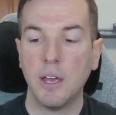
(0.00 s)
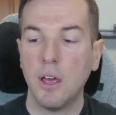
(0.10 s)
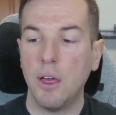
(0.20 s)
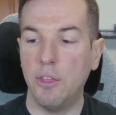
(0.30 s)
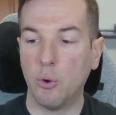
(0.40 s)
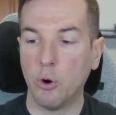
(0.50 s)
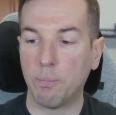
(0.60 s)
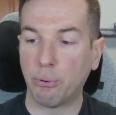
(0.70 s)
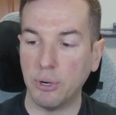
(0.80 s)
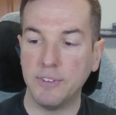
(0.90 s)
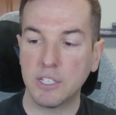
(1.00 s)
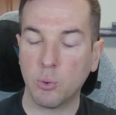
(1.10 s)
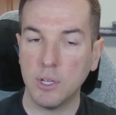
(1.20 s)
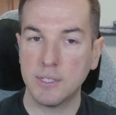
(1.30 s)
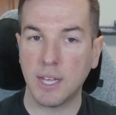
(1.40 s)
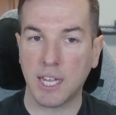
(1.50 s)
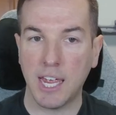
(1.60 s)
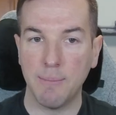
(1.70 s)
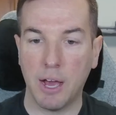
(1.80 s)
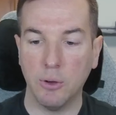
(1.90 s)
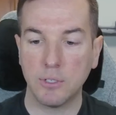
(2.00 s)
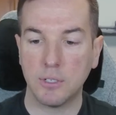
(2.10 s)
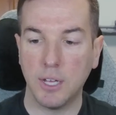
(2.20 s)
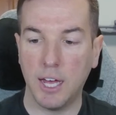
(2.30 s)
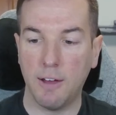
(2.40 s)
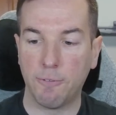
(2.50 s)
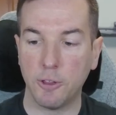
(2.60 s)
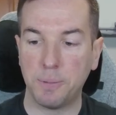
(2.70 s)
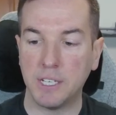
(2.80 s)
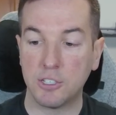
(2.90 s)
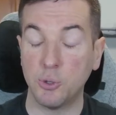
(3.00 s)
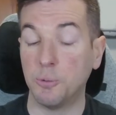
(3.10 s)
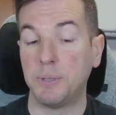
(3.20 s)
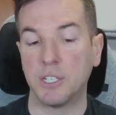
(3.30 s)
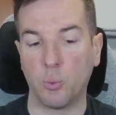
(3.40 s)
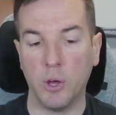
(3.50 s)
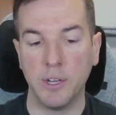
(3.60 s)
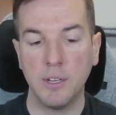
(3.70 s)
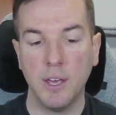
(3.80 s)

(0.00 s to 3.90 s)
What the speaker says: There were previous ones that came out for the PS2 and PS1.